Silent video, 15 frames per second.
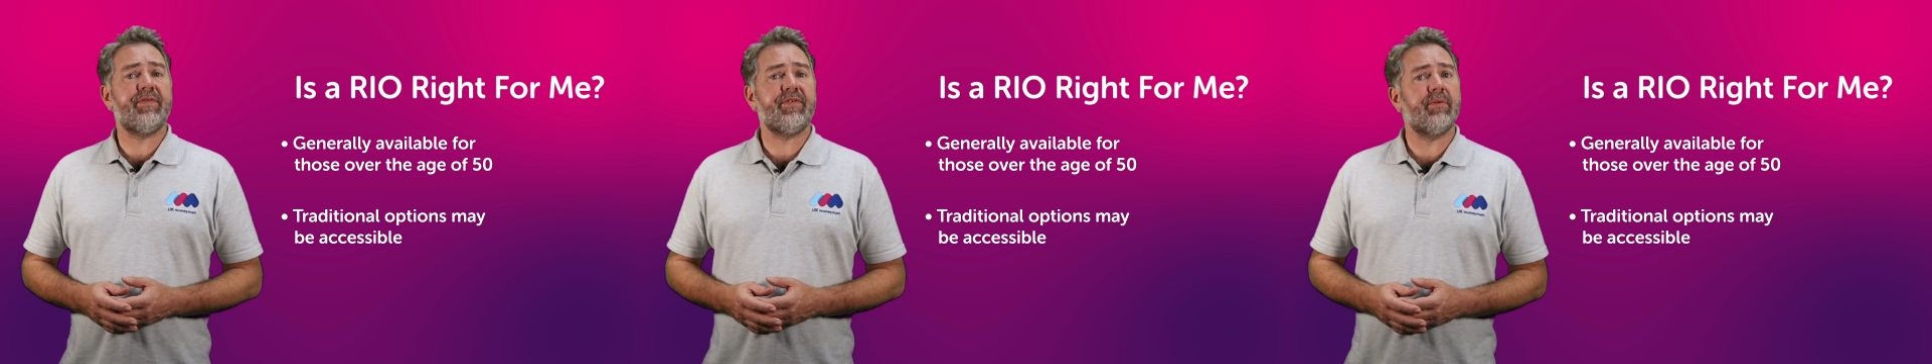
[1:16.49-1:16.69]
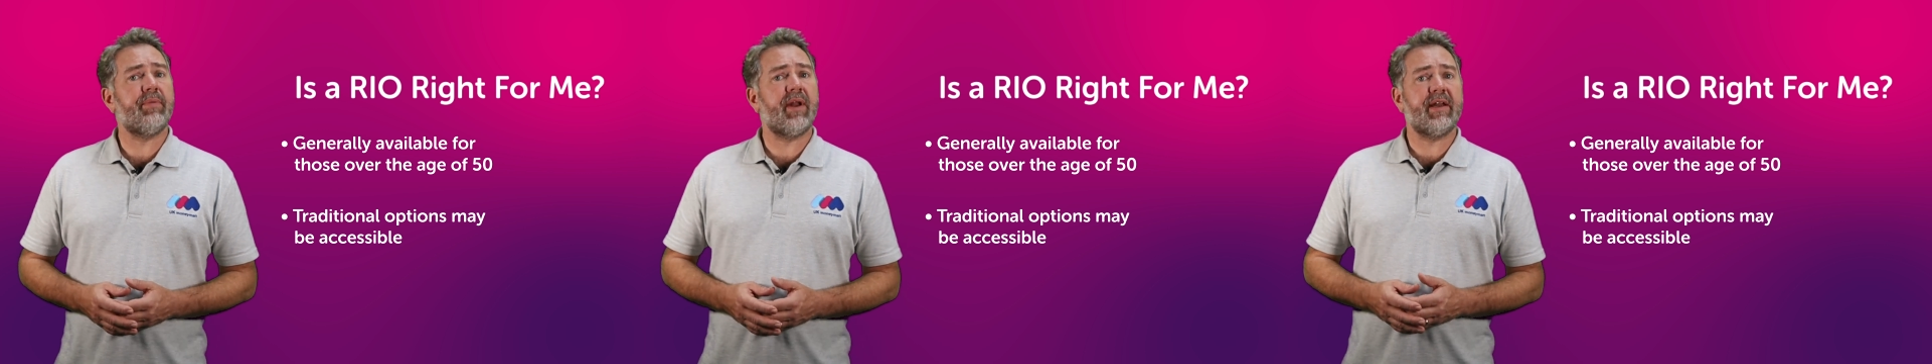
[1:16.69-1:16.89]

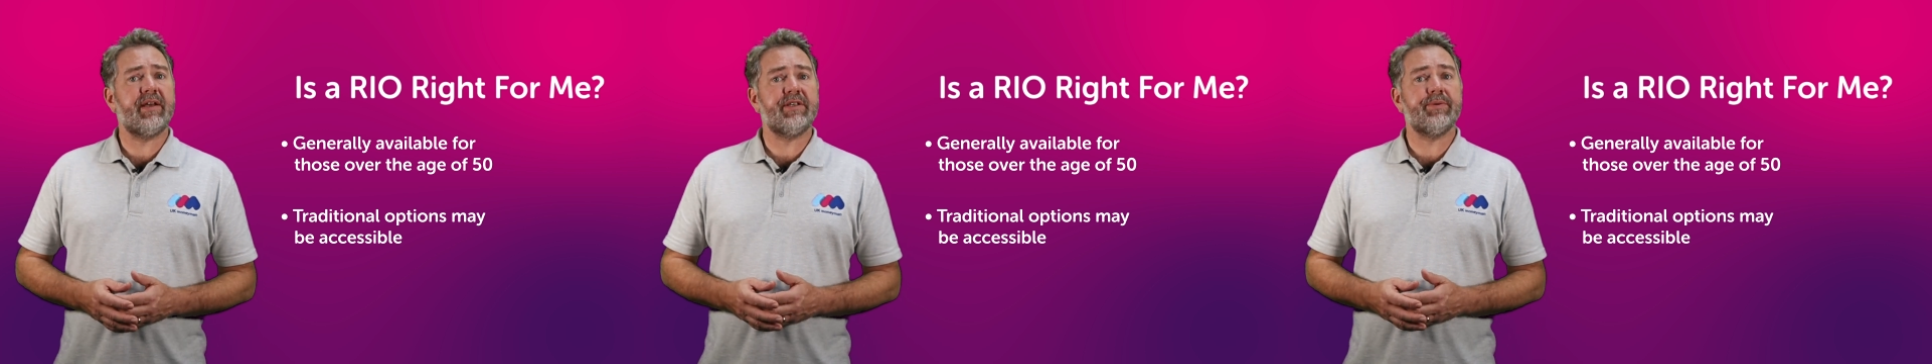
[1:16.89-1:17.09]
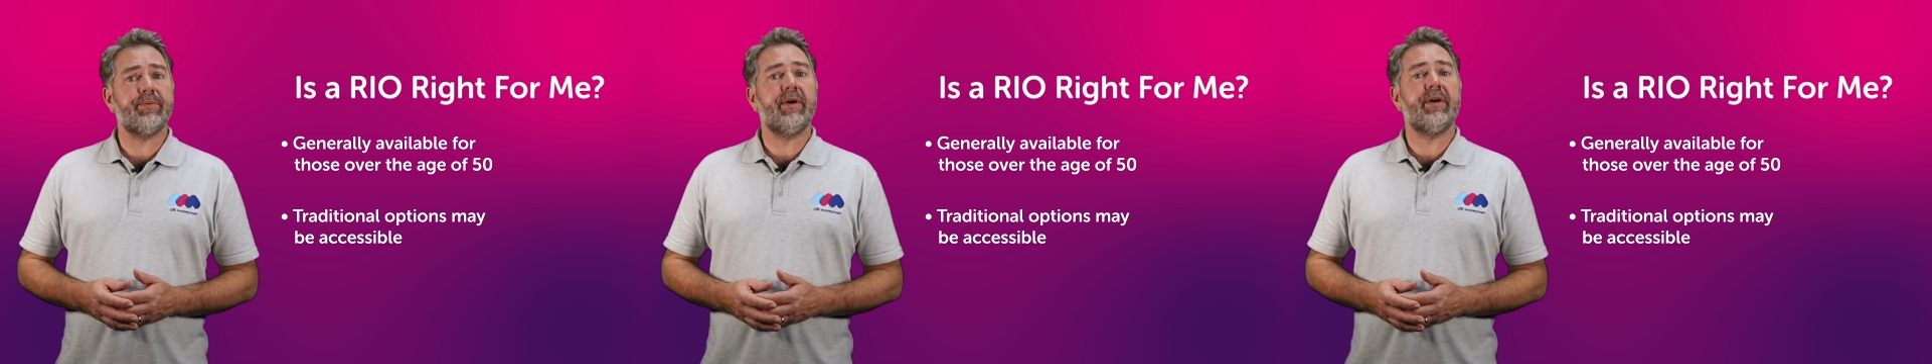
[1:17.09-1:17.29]
if you're
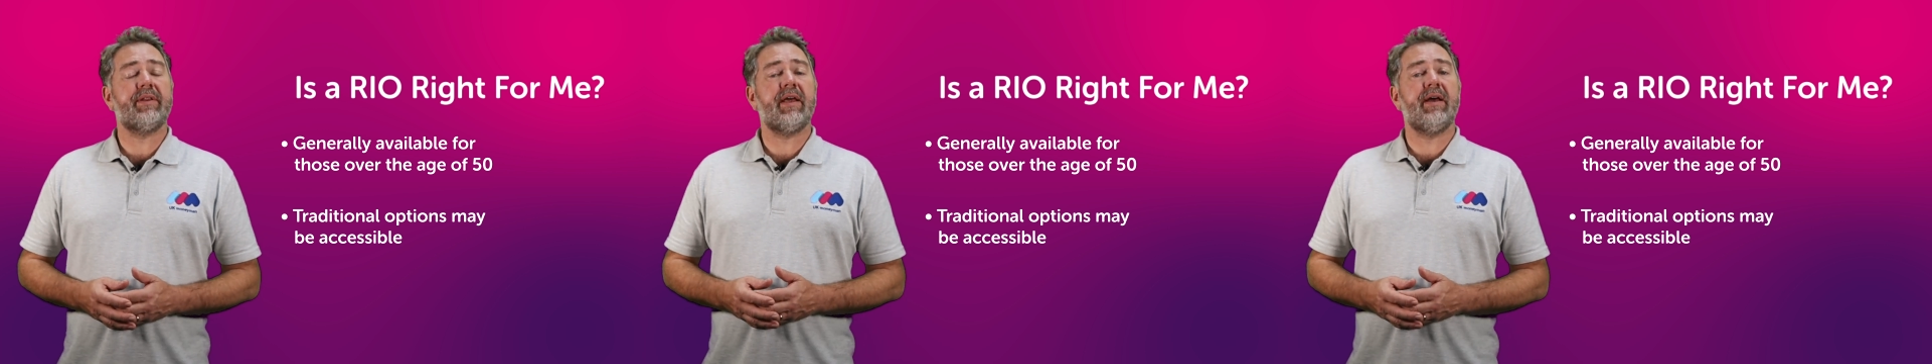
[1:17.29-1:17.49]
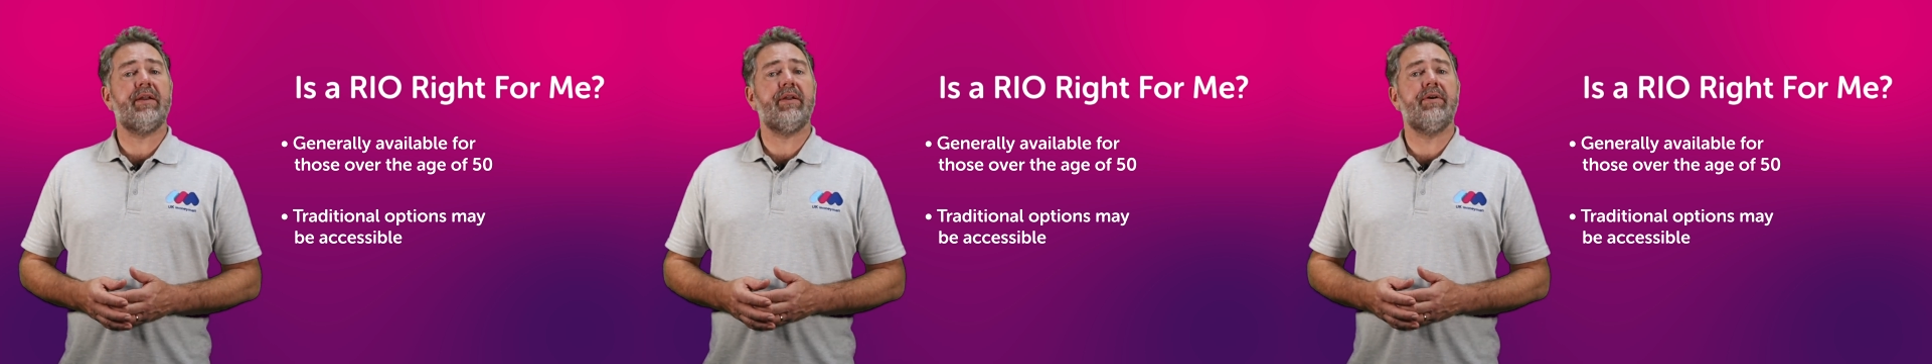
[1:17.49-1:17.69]
planning to
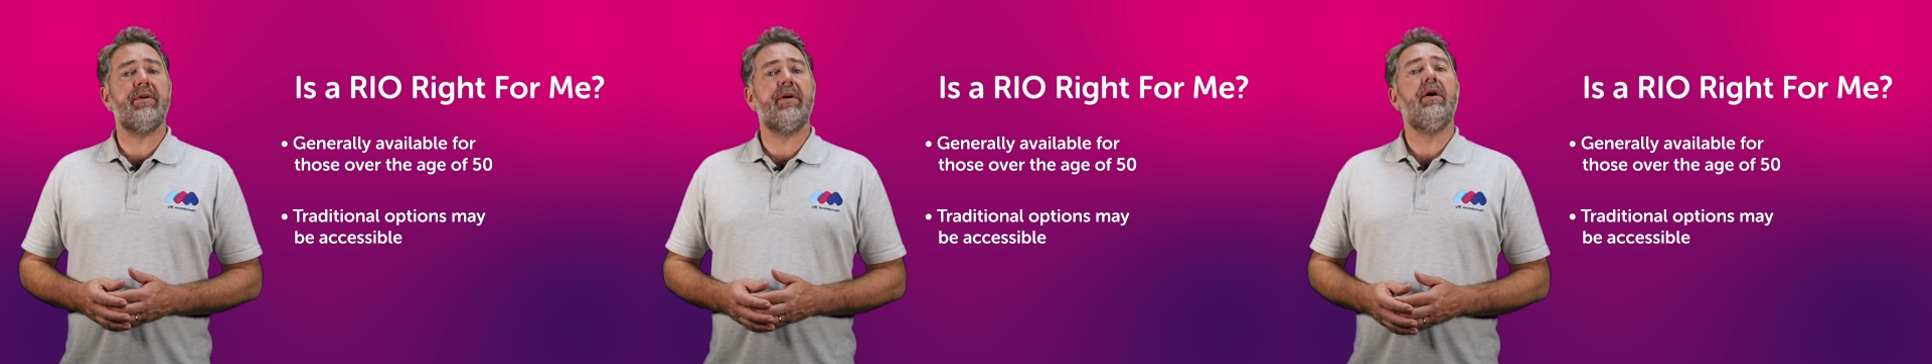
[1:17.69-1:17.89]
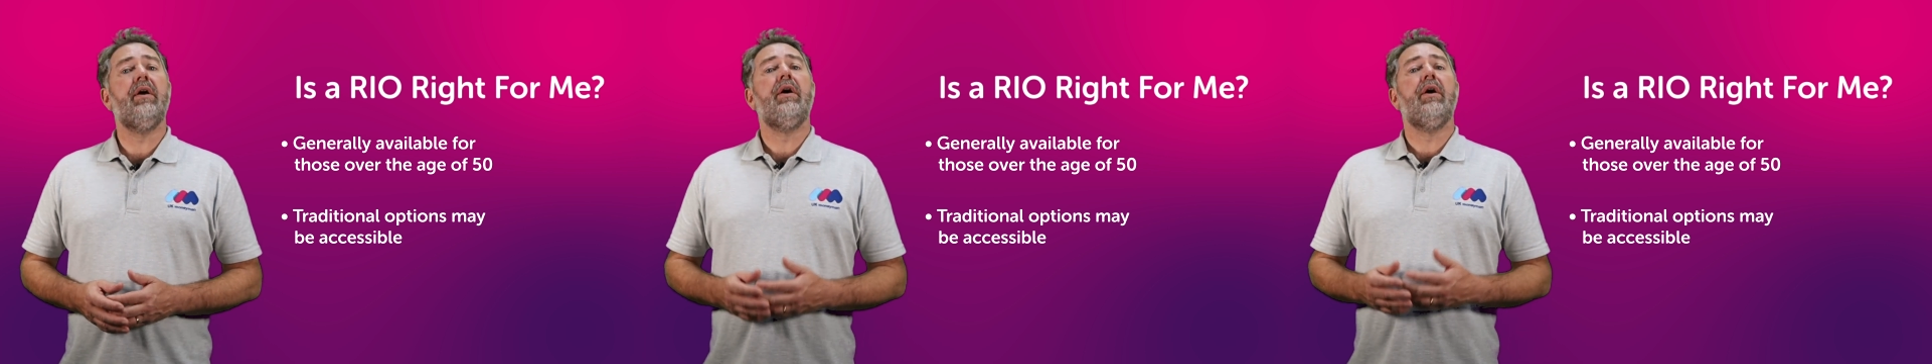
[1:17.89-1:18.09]
work that
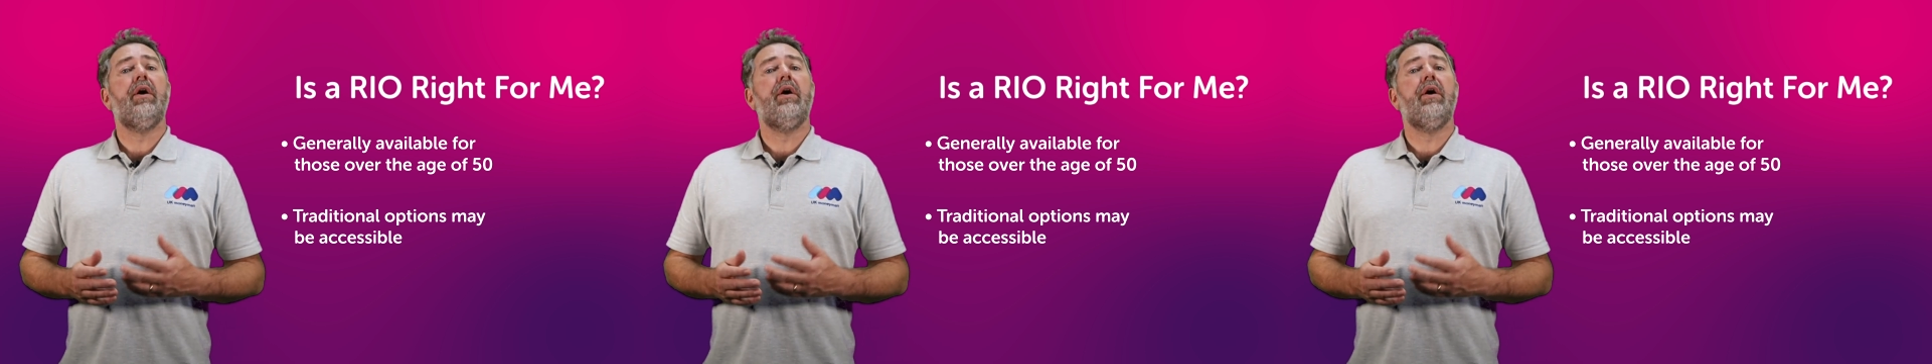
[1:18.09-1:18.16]
long,